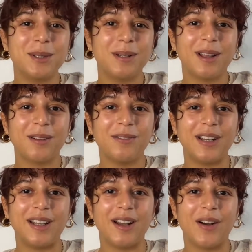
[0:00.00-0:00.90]
another
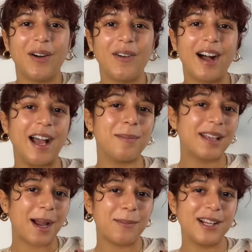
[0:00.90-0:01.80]
video. I'm
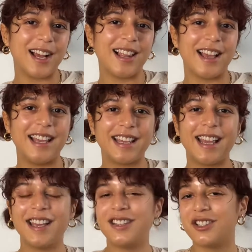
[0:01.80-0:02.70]
Gabriela,
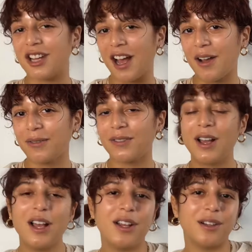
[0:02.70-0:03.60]
aka Jeff,
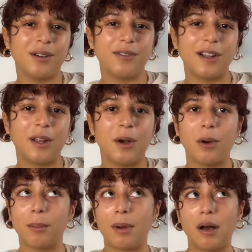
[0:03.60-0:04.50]
your
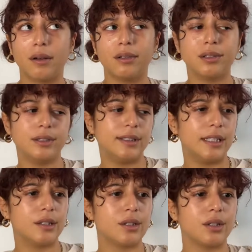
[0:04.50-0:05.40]
fellow model,
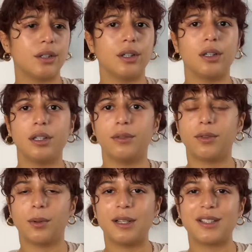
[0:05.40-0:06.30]
dancer,
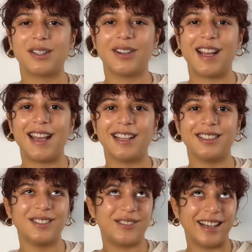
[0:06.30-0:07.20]
influencer, and
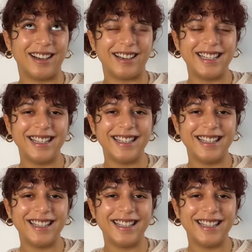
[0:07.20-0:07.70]
fairy.